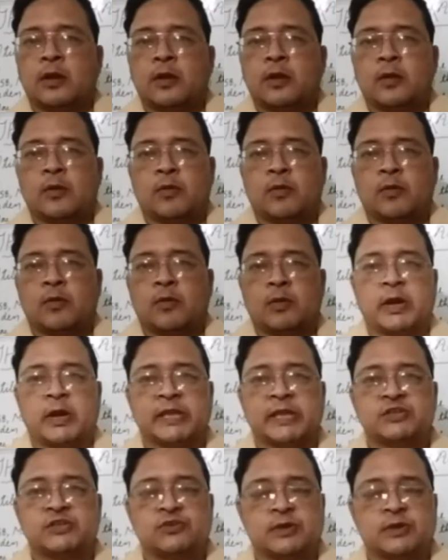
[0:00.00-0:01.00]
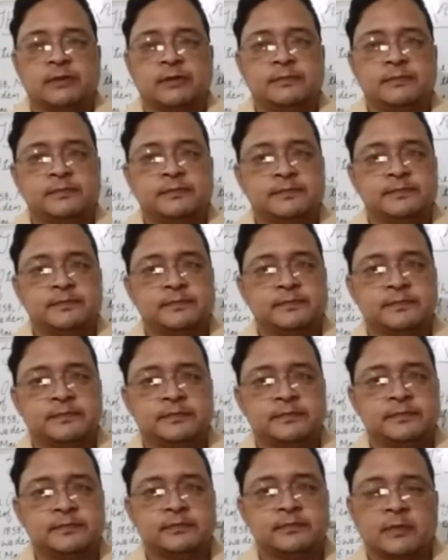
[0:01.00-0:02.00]
Good morning, children.
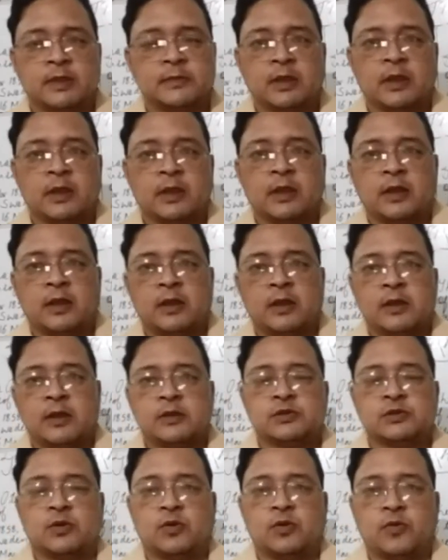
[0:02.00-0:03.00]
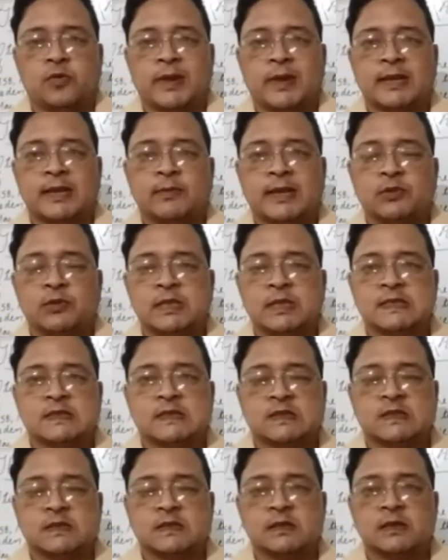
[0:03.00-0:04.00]
So welcome to
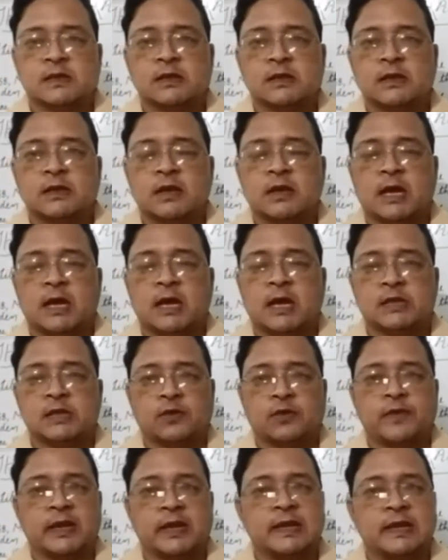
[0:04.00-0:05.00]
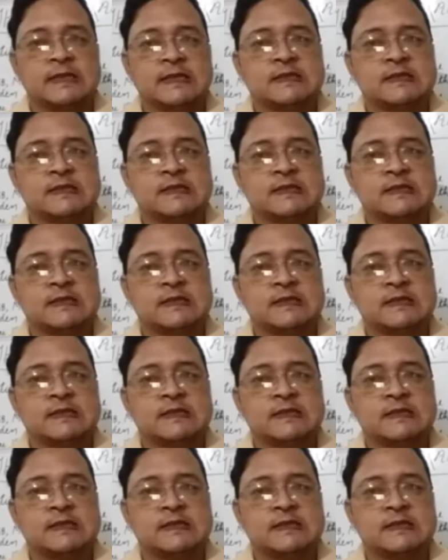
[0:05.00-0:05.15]
this class of English.